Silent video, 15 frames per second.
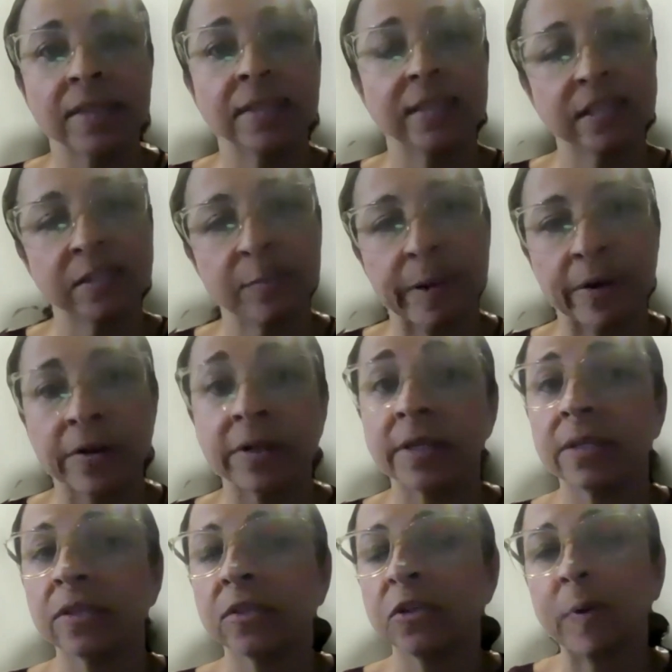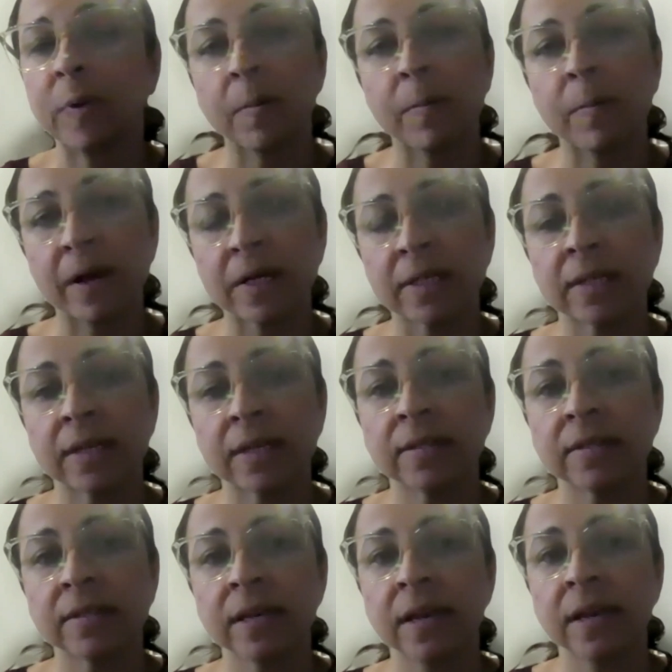and disparities to pump
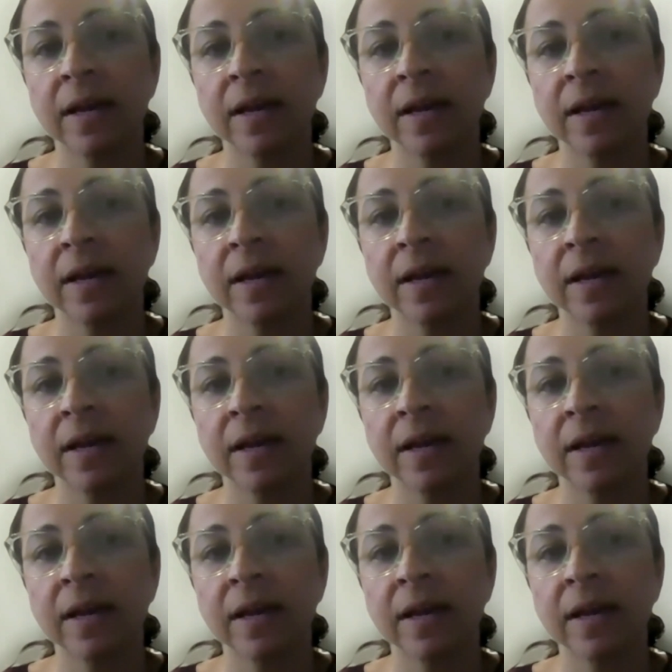access